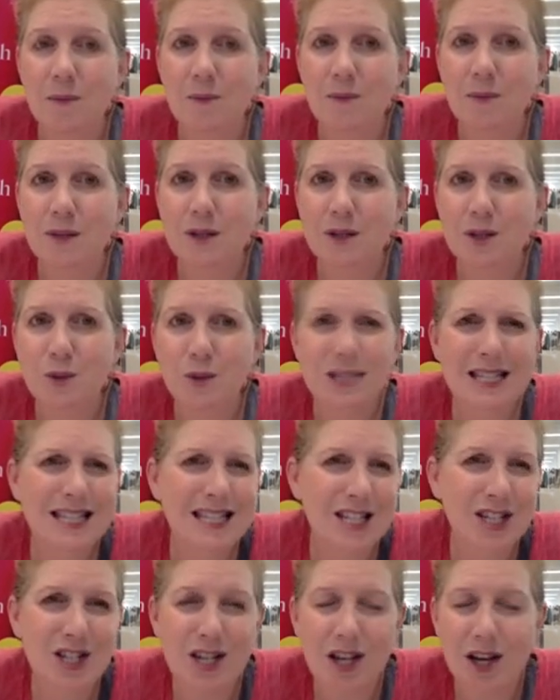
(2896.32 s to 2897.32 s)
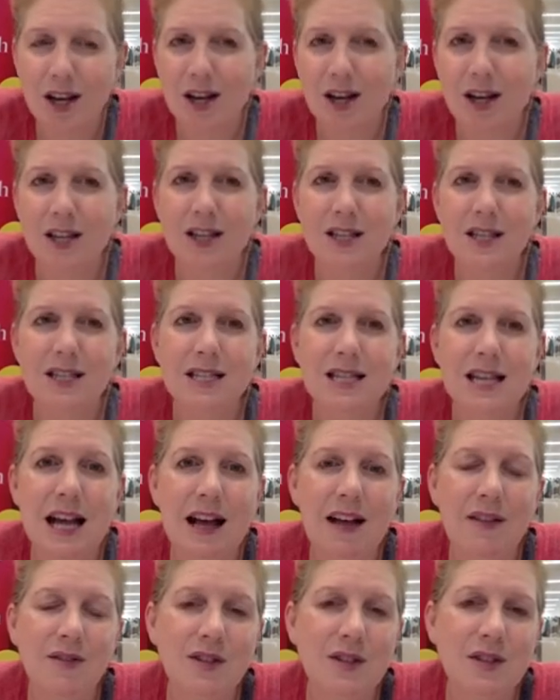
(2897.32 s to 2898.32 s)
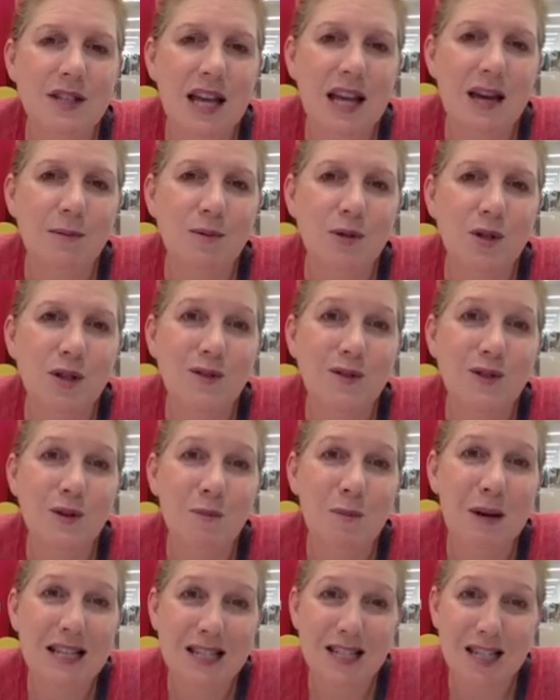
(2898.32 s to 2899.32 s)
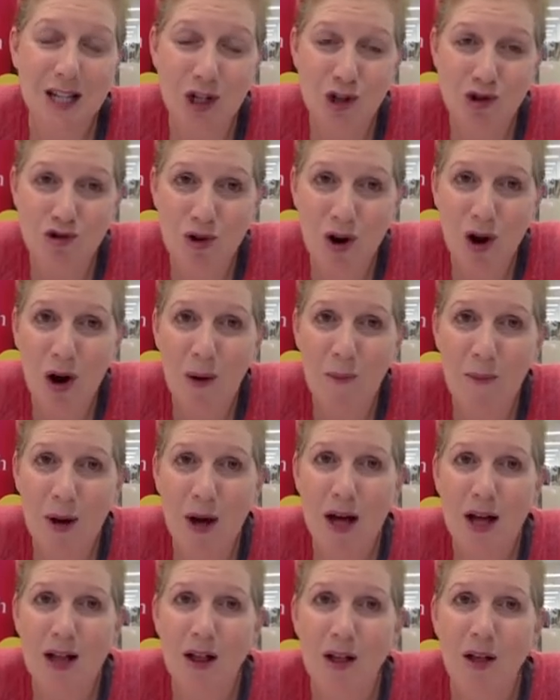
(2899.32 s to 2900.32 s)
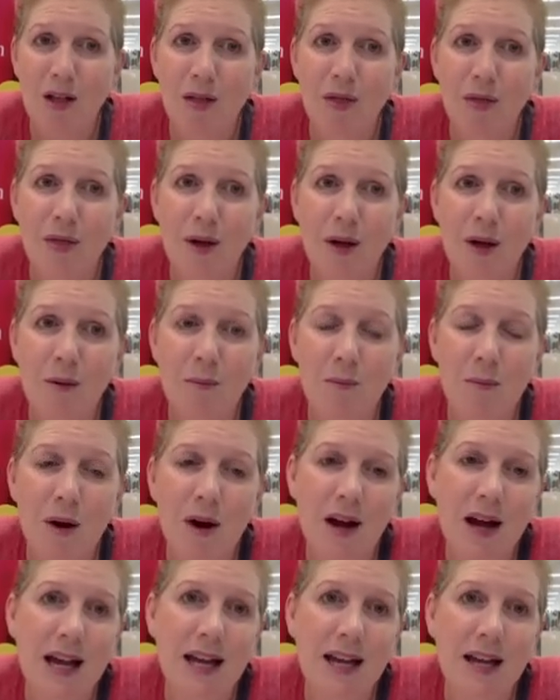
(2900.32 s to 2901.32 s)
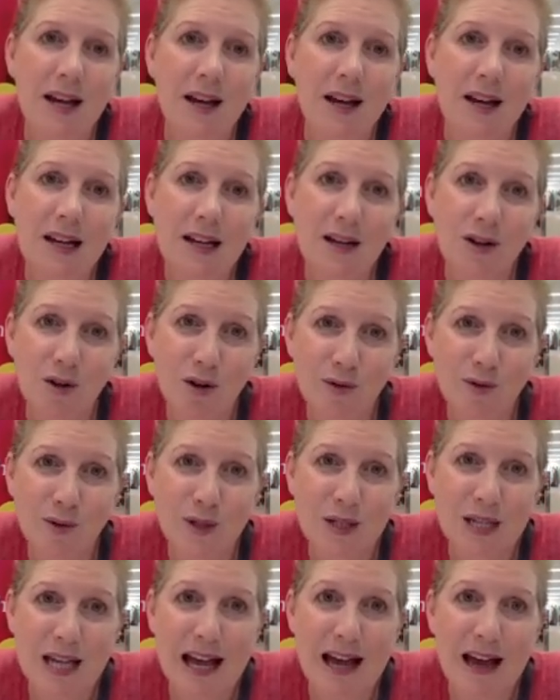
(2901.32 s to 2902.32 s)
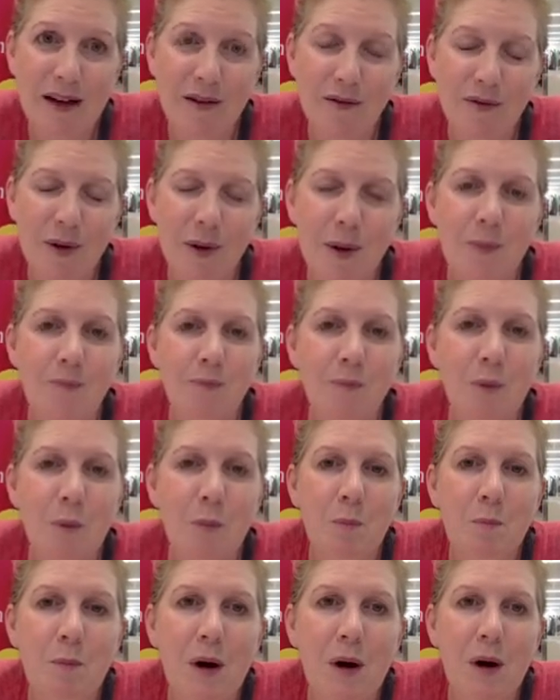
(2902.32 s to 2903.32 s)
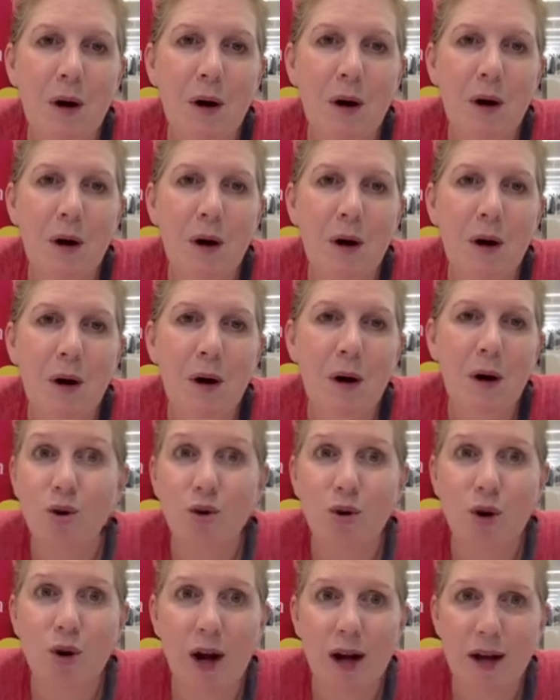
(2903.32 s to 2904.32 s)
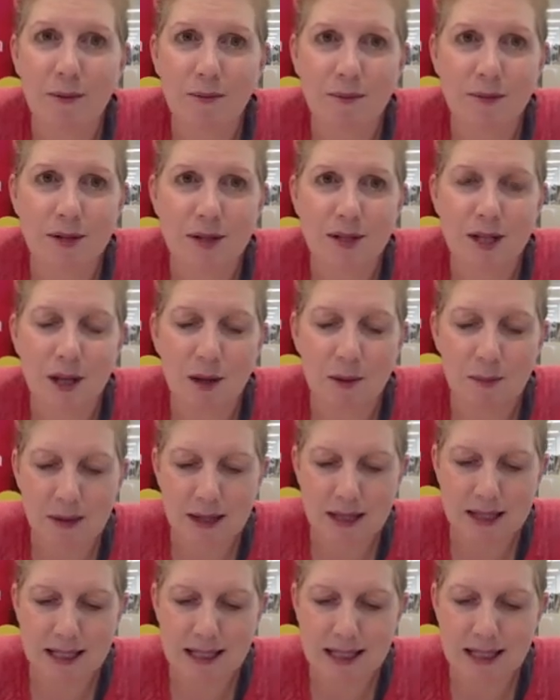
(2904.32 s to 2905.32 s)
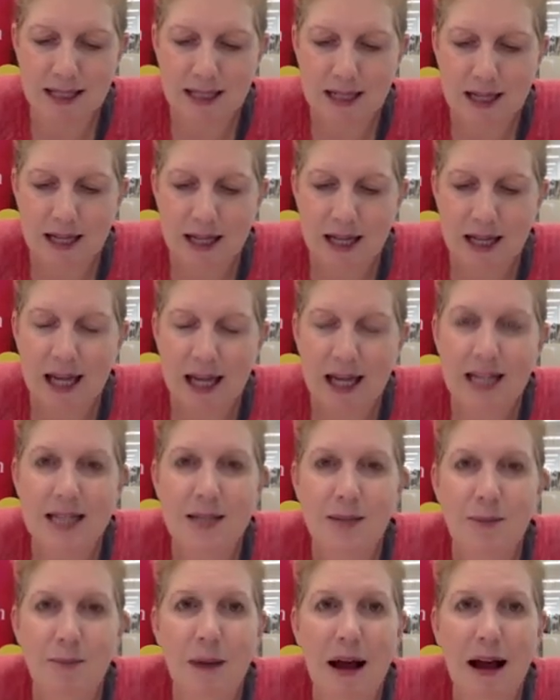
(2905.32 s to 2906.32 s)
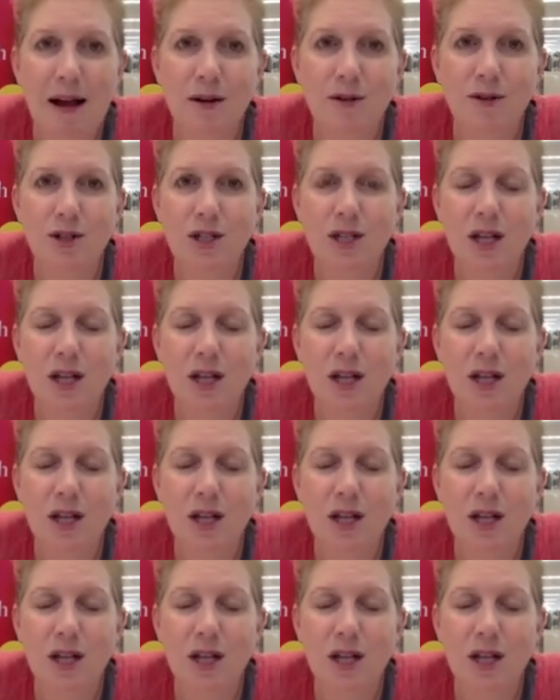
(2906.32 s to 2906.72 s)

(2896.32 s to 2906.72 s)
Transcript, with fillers: twists and turns and the same sort of domestic drama that my earlier novels have, but there are no crimes committed. It's about